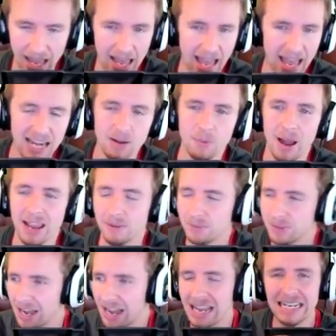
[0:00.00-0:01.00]
Anyway,
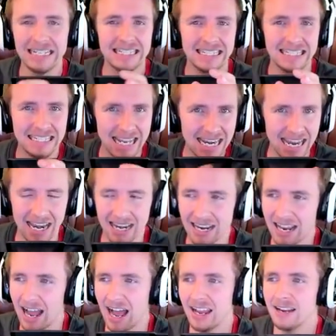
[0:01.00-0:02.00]
I did it.
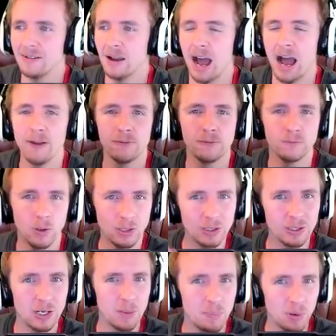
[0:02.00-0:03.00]
I, I
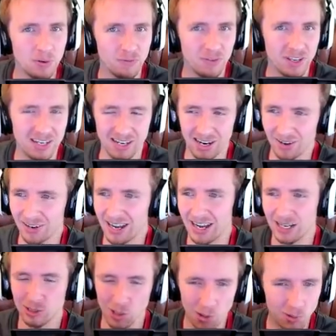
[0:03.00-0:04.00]
followed up on a video. I
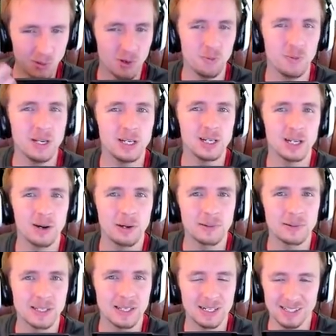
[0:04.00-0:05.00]
told you a week ago I
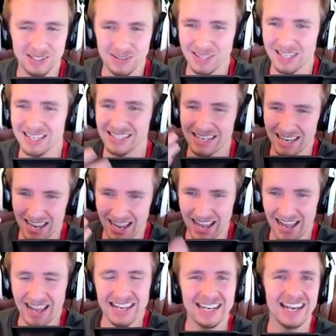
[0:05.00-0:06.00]
was going to do this.
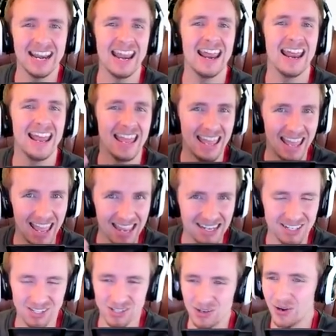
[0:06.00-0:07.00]
I did it.
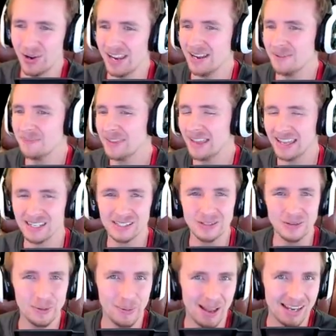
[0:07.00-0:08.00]
Enjoy. And as
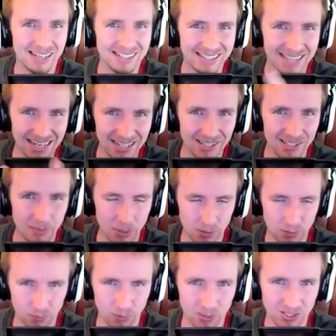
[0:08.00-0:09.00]
always, thank you so much
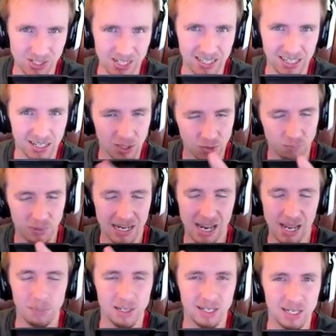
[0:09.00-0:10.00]
for watching. You've been
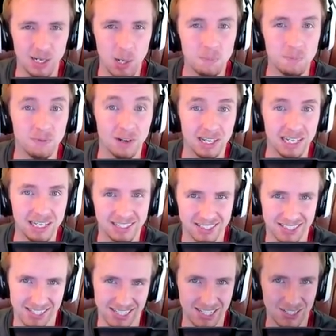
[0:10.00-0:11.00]
epic, and hopefully, I'll
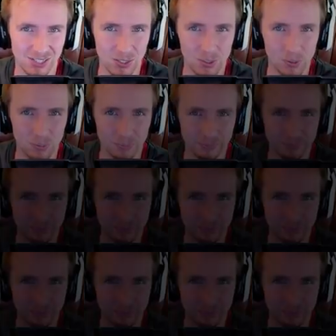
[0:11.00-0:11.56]
see you soon.